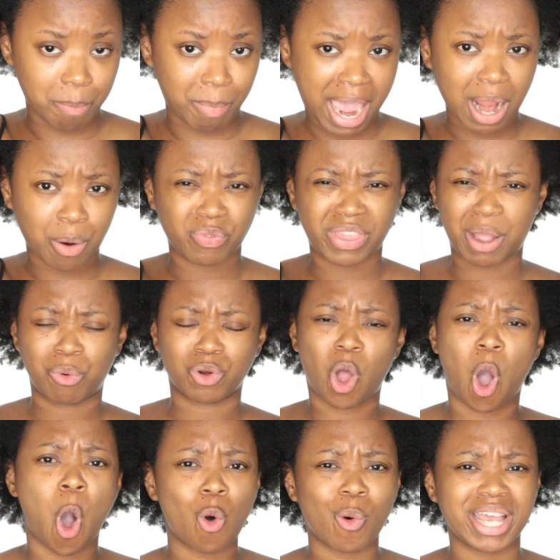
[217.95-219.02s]
back that would
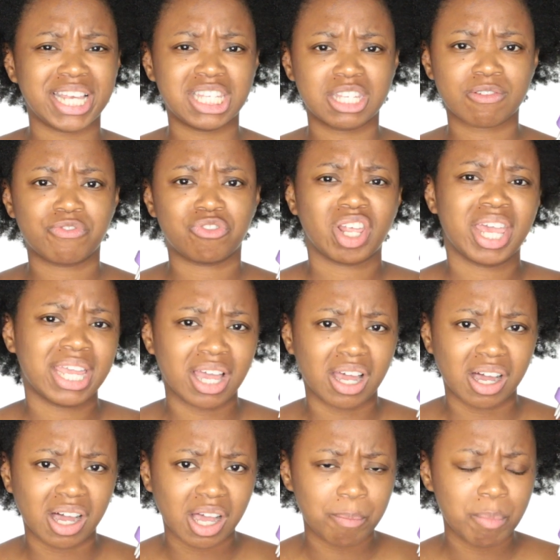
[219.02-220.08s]
always flake
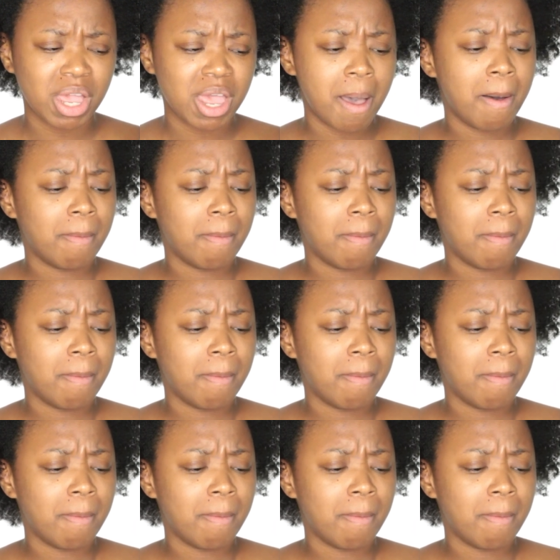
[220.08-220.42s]
up.